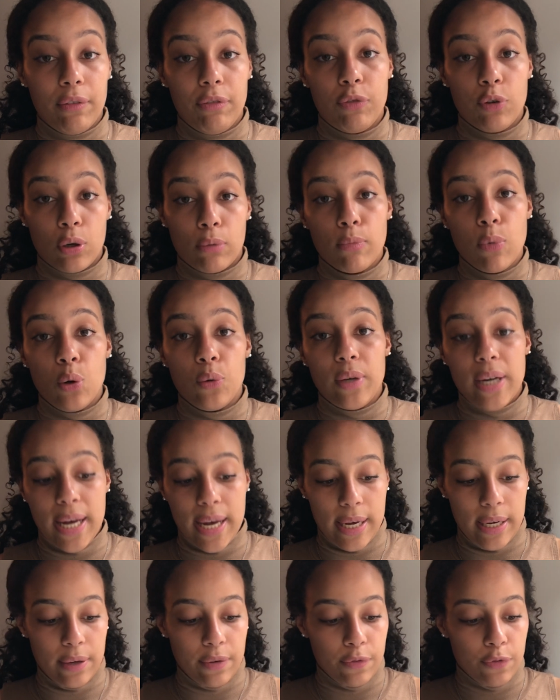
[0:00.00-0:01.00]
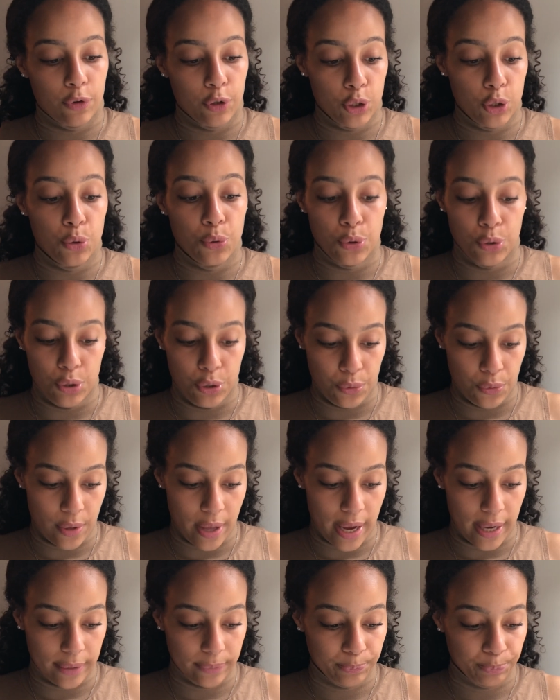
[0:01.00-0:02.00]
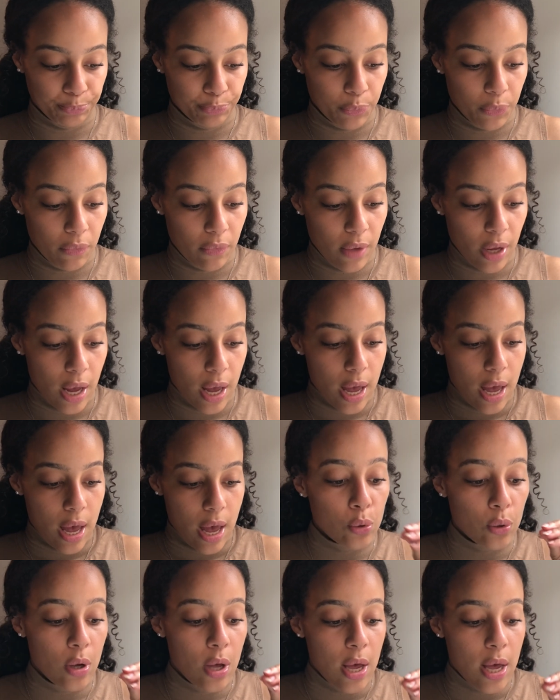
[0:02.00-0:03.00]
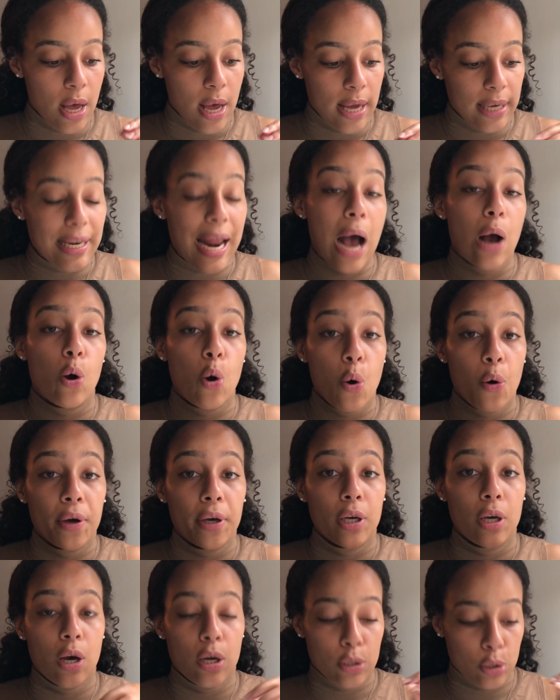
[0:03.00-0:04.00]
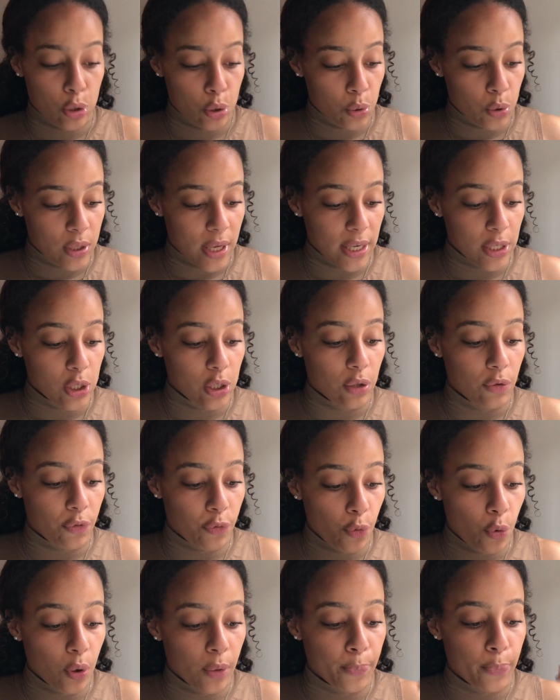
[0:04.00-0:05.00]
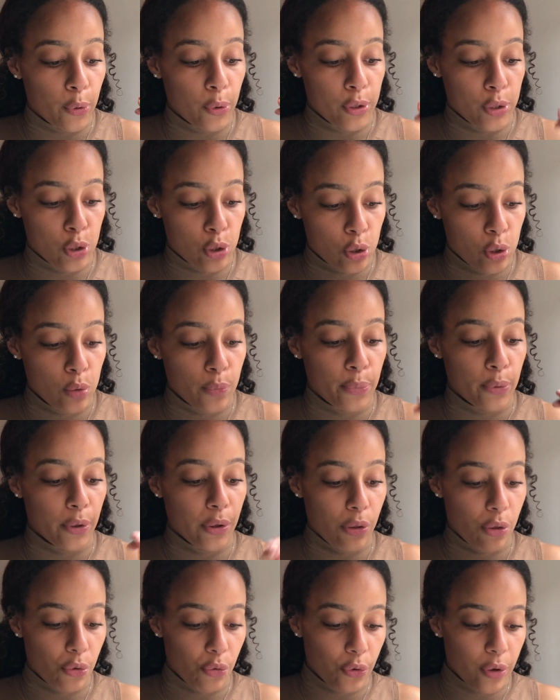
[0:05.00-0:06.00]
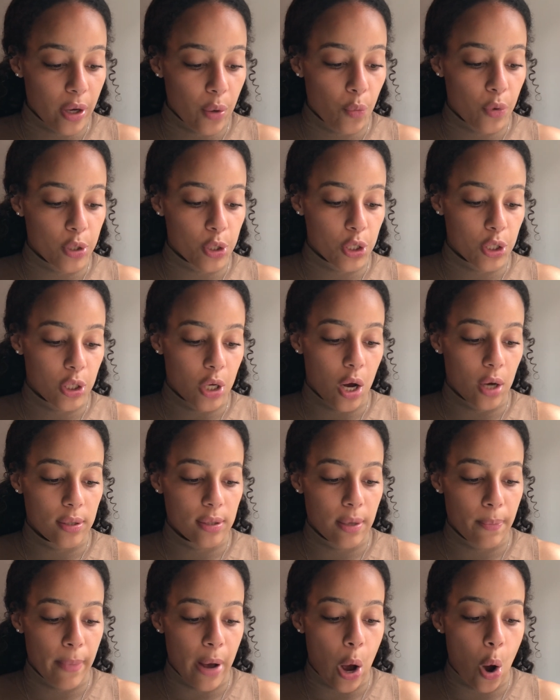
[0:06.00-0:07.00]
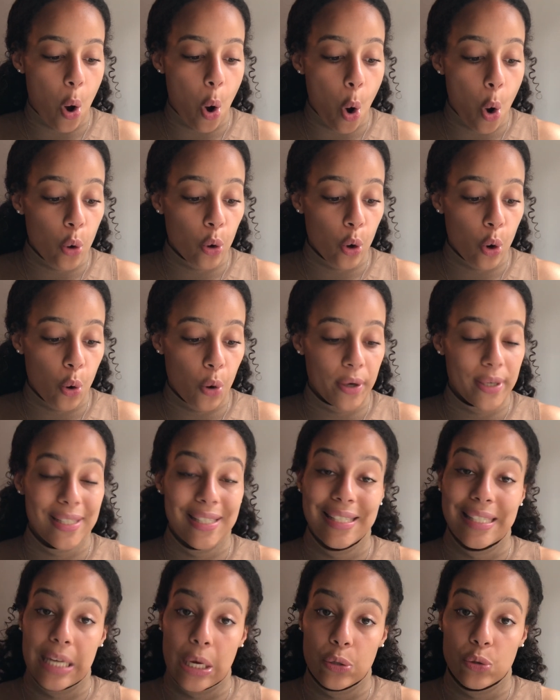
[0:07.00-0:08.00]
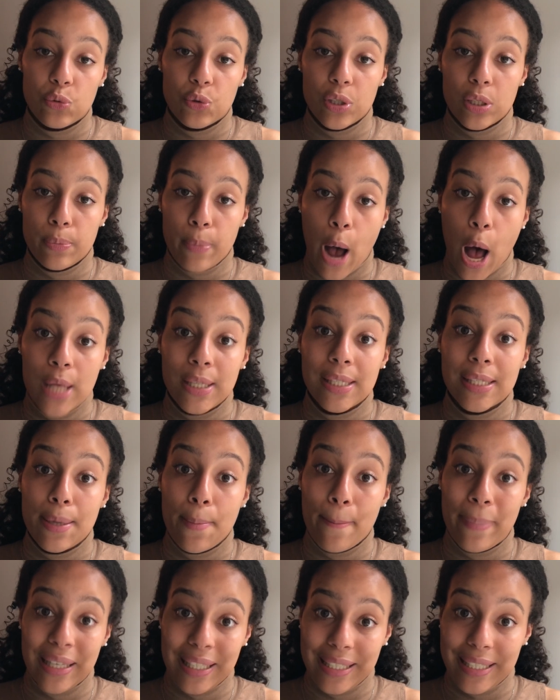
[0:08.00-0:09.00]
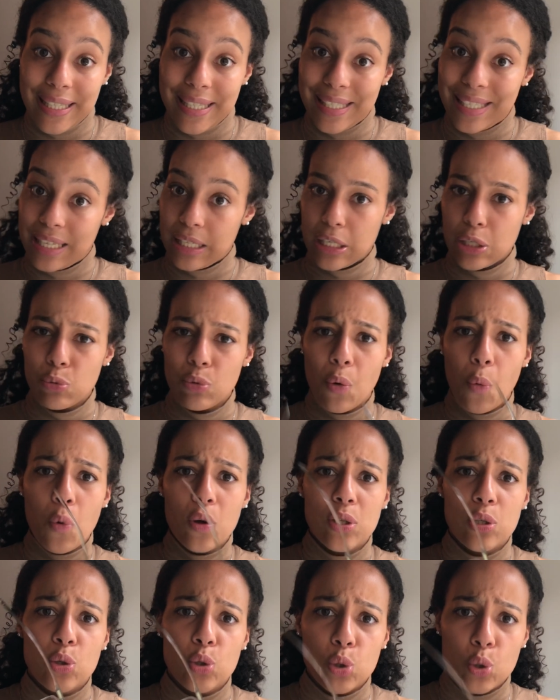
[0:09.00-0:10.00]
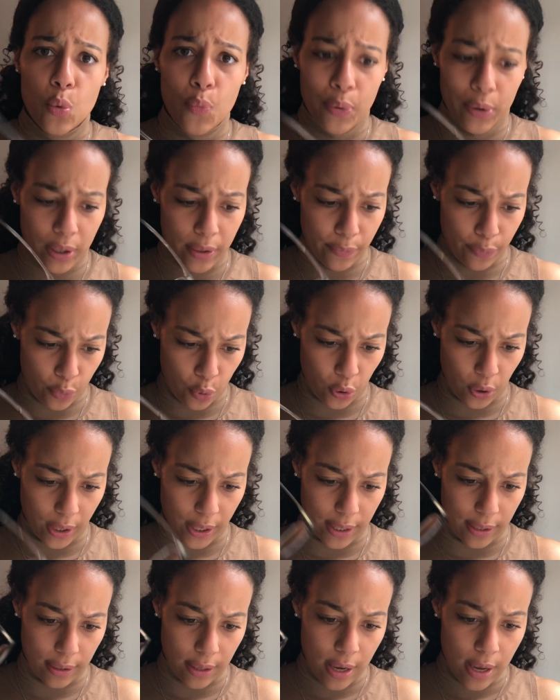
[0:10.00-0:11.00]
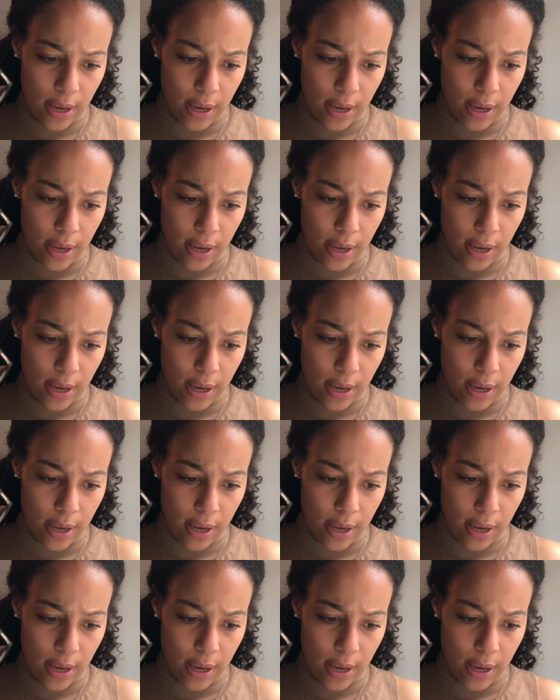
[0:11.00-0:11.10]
for MONAT for you to do that. Now going on to section 4.2.3, which talks about ongoing sales responsibilities. And this one was super important